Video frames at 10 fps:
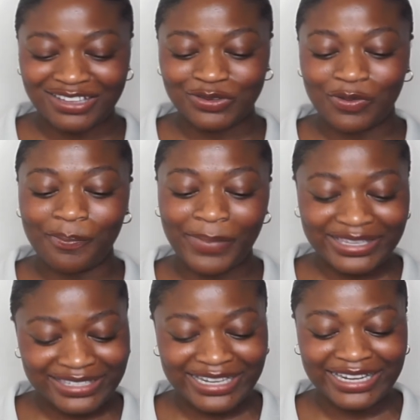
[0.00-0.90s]
So
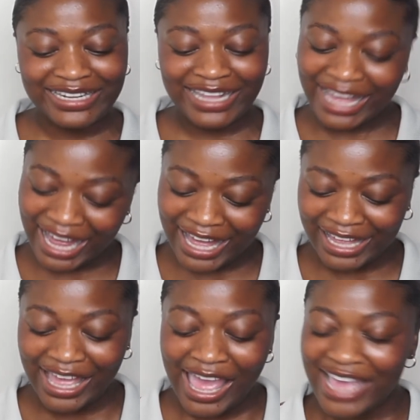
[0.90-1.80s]
basically the
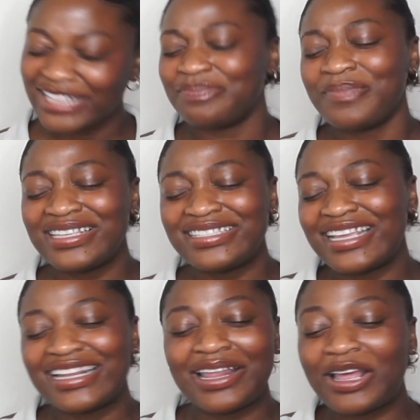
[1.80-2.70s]
guy is missing the